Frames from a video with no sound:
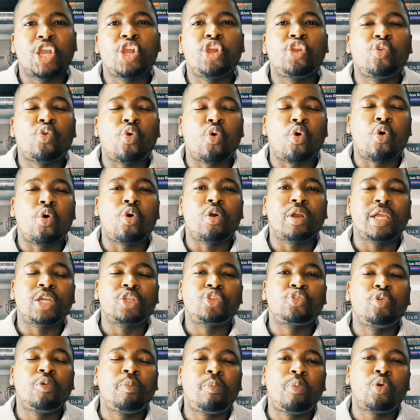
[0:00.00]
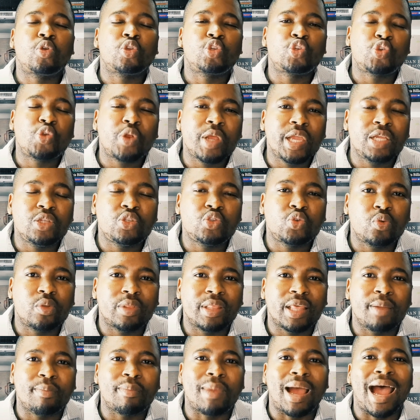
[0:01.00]
in order to portray
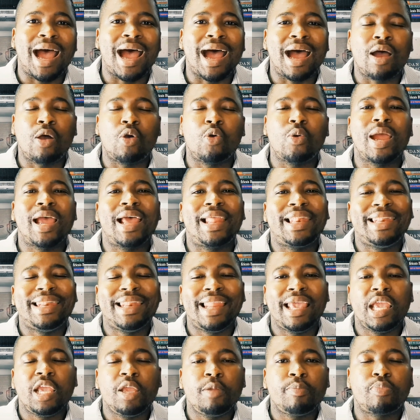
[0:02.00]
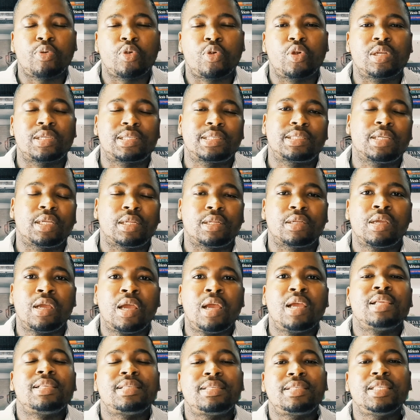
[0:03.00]
to them how a lay person
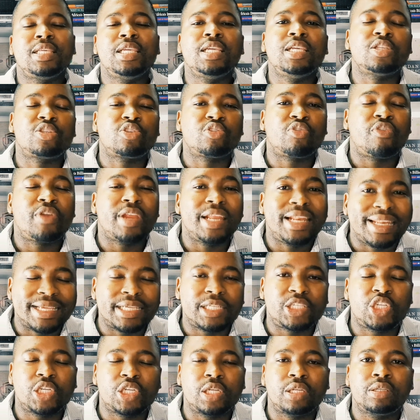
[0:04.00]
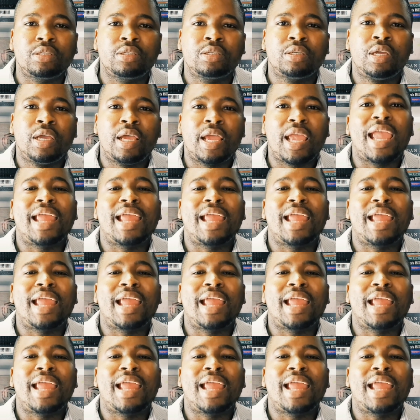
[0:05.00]
sees religion